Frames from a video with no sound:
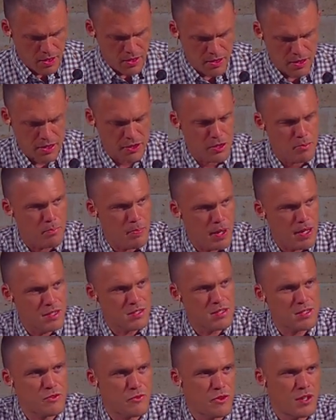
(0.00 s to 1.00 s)
Now, the
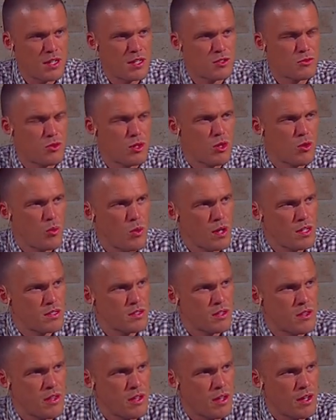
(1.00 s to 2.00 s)
basis for his
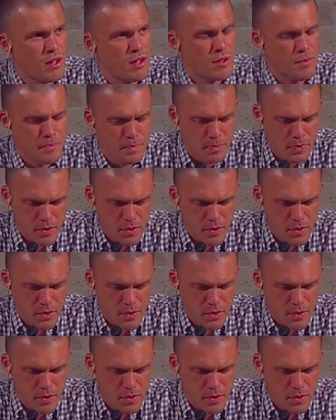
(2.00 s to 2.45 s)
request there